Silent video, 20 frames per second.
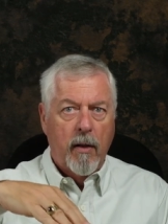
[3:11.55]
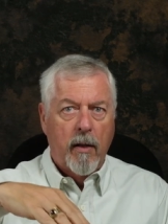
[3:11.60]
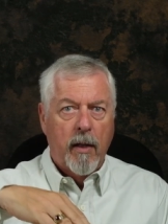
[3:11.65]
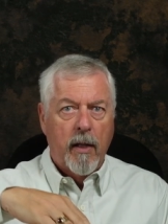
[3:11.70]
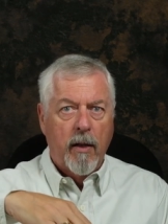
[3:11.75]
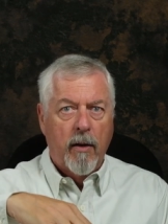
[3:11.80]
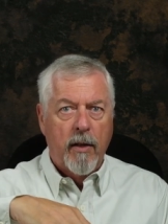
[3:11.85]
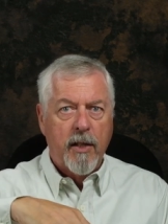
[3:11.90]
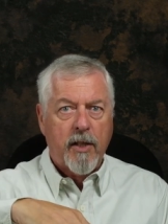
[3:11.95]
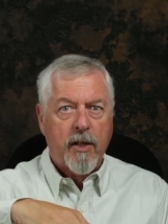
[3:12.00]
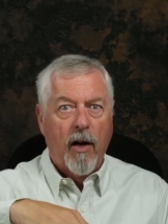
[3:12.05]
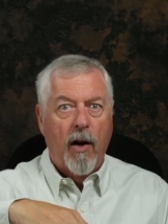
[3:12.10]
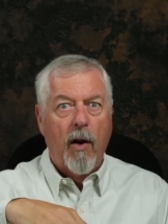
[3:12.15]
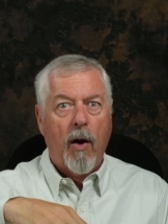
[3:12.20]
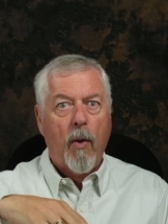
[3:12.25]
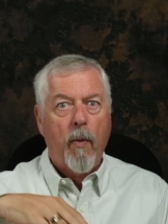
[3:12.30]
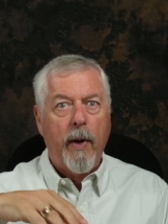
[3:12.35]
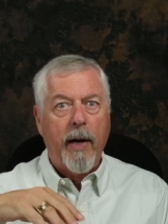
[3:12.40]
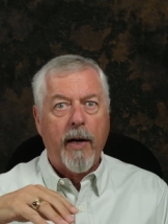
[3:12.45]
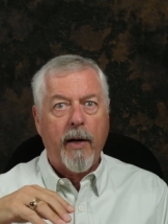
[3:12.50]
you know, it's got a
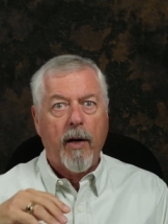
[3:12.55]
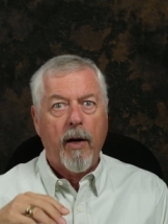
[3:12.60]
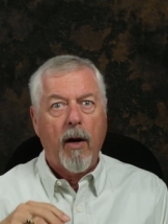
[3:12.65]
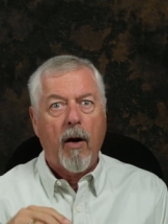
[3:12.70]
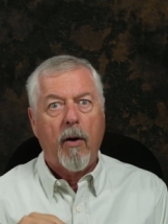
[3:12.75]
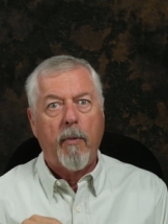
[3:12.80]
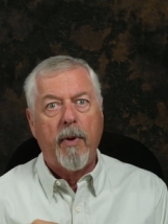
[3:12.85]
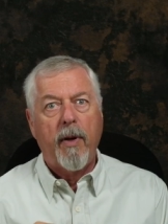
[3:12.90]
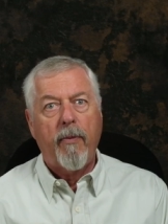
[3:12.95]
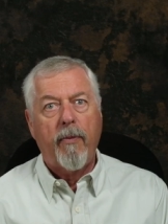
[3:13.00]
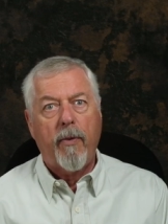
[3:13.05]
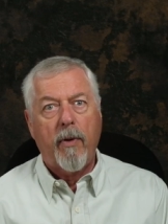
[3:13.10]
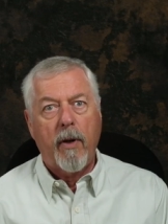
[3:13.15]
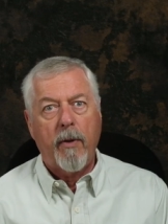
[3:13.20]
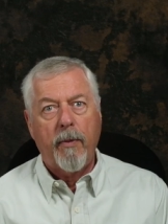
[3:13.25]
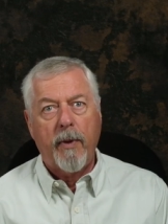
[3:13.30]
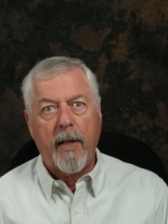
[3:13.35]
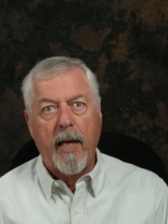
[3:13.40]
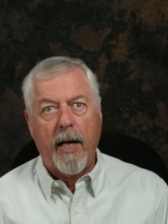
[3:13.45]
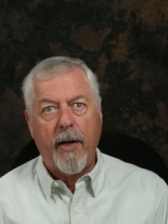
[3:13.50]
long way to go before
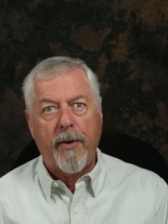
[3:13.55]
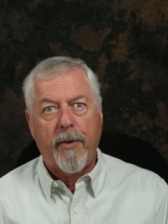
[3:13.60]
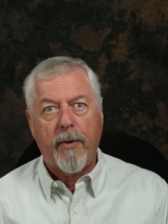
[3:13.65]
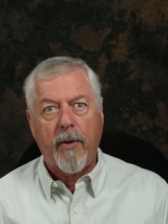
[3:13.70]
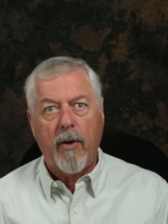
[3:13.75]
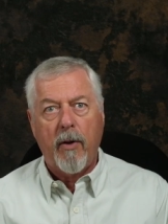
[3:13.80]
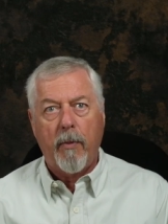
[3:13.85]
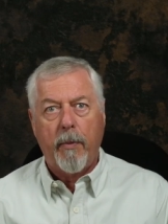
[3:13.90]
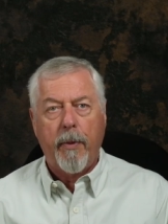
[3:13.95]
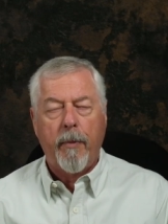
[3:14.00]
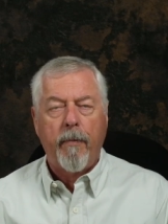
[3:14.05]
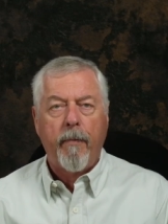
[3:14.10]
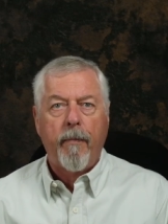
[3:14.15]
with that droop.